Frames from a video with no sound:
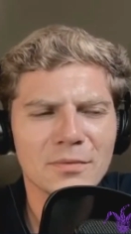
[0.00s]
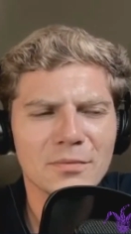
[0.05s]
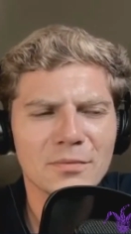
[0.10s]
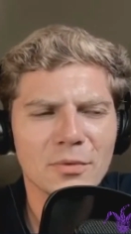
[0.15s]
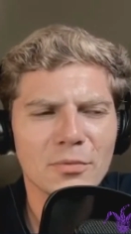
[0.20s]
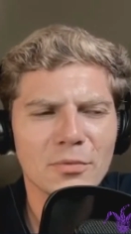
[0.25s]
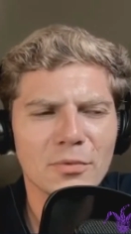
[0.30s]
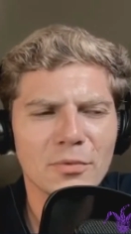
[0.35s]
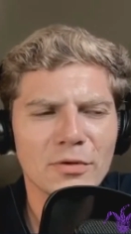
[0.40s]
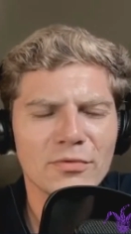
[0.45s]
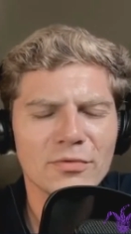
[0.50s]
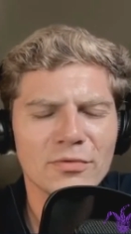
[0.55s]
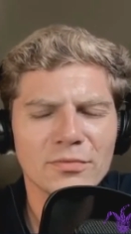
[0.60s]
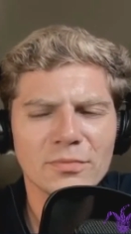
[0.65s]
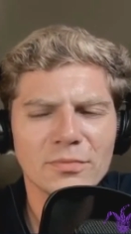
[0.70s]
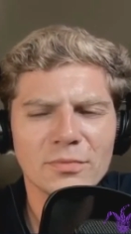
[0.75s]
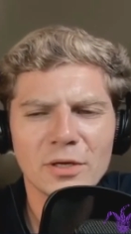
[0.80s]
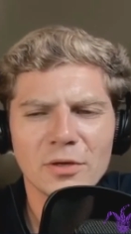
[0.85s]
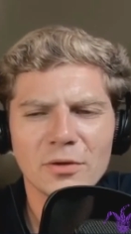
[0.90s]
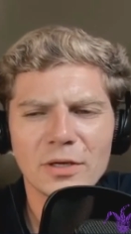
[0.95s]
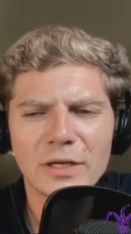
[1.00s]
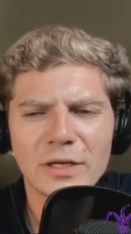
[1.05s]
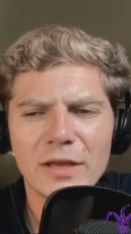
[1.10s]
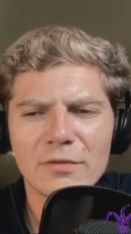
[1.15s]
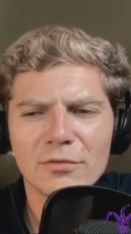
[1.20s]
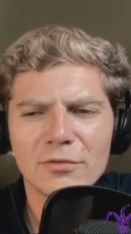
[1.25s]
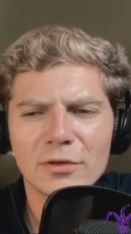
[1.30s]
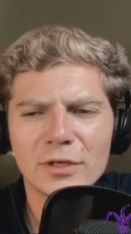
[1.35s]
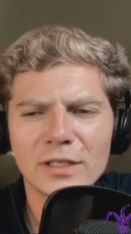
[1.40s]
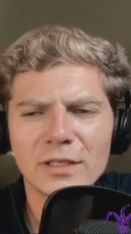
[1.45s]
with
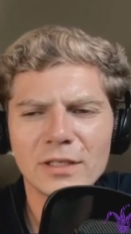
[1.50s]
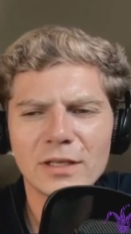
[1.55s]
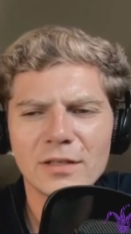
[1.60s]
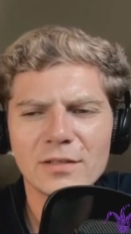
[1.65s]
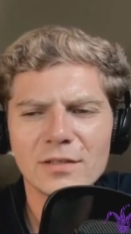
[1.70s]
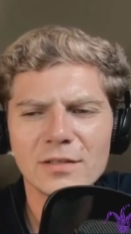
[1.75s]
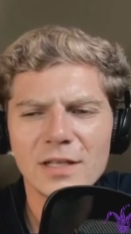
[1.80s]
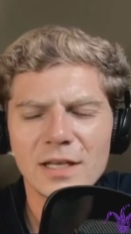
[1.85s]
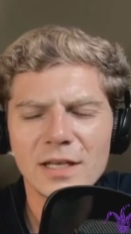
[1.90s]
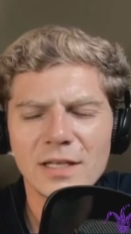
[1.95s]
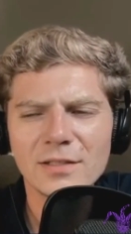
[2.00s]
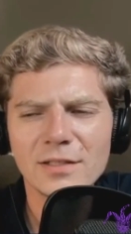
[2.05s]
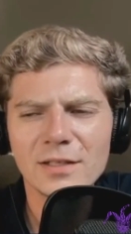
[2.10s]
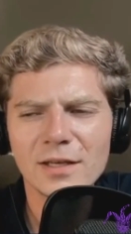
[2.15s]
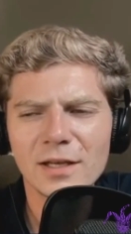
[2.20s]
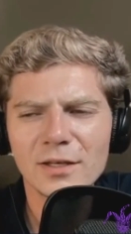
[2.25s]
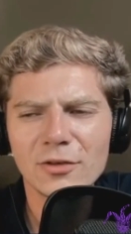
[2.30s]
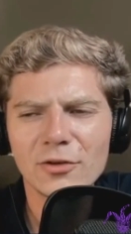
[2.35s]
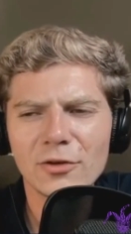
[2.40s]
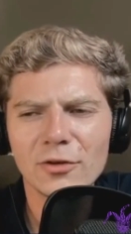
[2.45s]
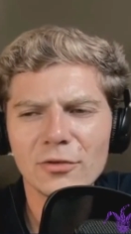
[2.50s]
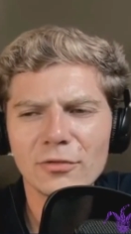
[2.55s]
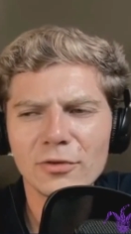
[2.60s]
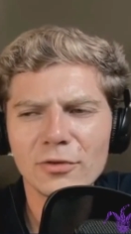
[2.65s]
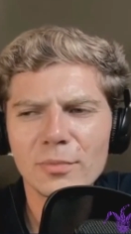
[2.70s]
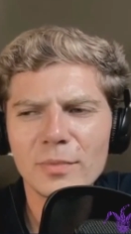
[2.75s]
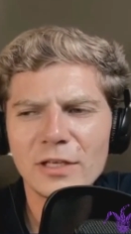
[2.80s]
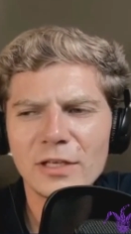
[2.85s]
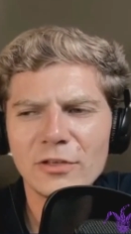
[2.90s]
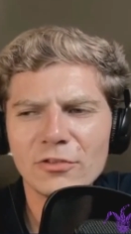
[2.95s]
gathering data and
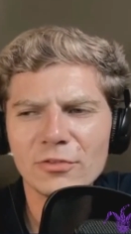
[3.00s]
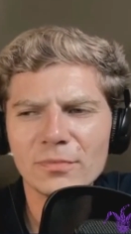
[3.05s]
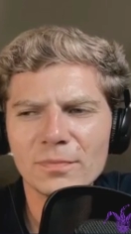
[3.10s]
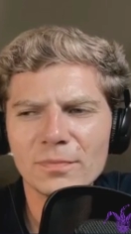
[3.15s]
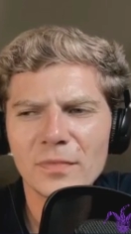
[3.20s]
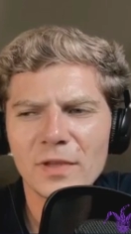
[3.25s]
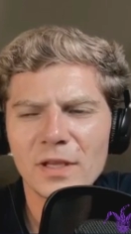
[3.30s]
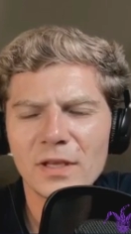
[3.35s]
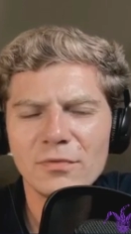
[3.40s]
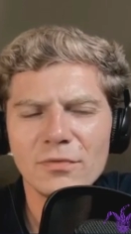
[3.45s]
confirmation.